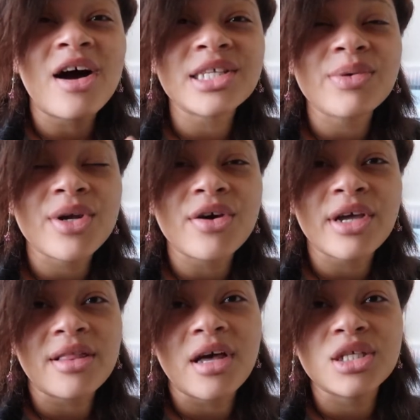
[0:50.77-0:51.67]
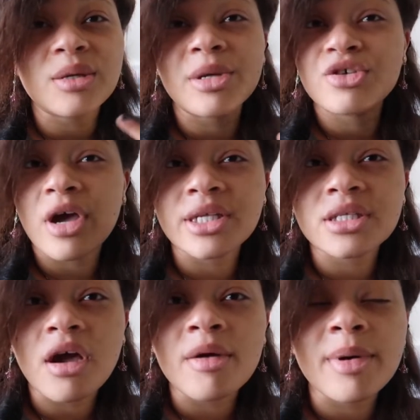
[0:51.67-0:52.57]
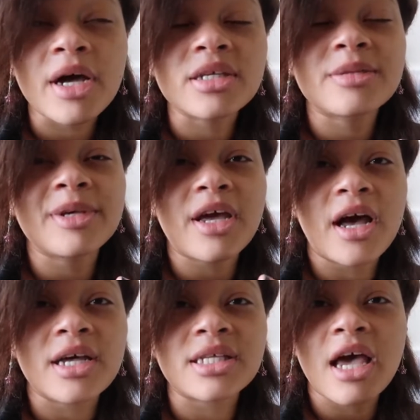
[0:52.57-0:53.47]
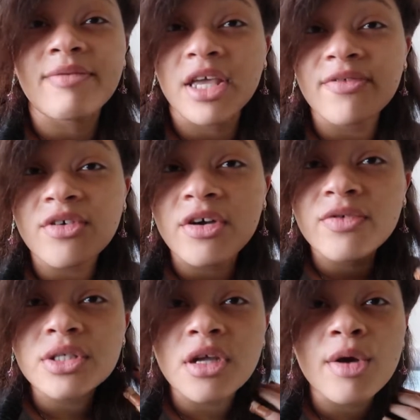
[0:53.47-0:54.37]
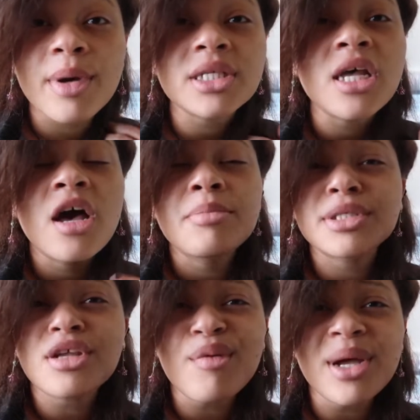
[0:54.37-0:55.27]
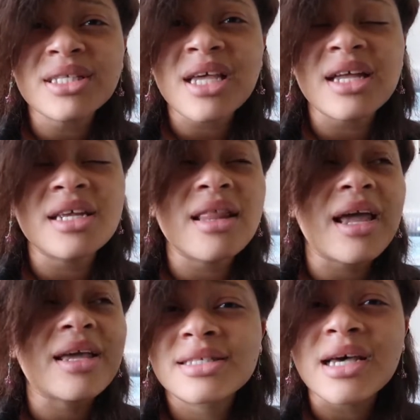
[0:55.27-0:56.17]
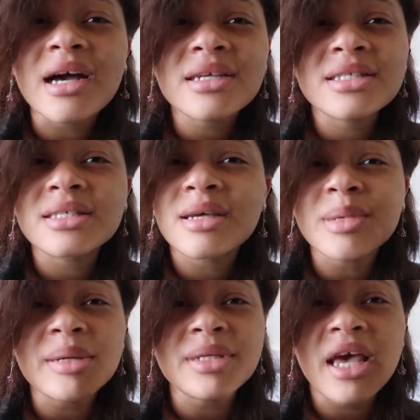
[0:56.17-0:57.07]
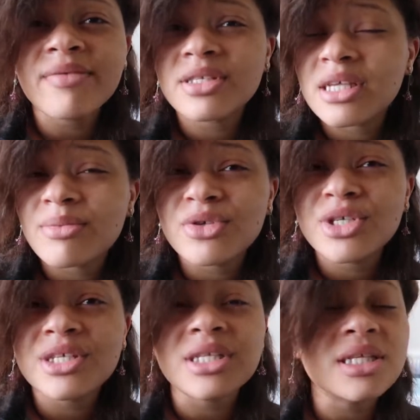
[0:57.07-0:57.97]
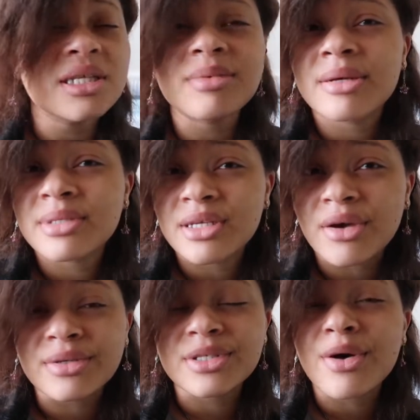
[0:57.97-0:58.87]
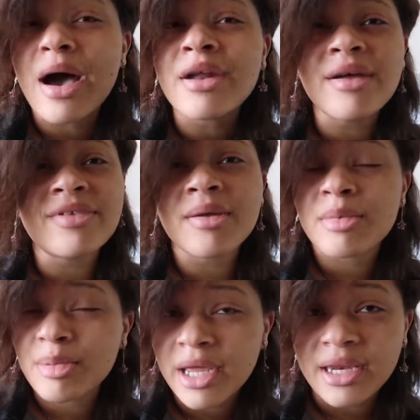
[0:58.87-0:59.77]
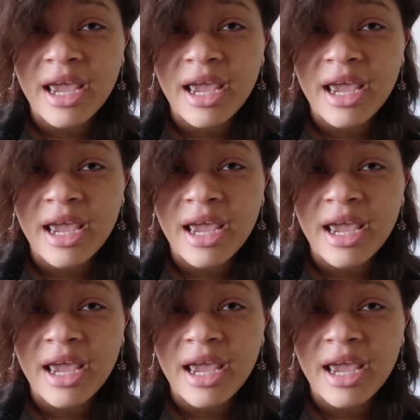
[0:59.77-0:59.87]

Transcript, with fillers: I also wanna go get lunch. I'm gonna try Starbucks because I have a gift card for Starbucks, but Starbucks kinda like sucks. Sometimes sometimes they have good sandwiches and sometimes they don't. So I don't have time to be playing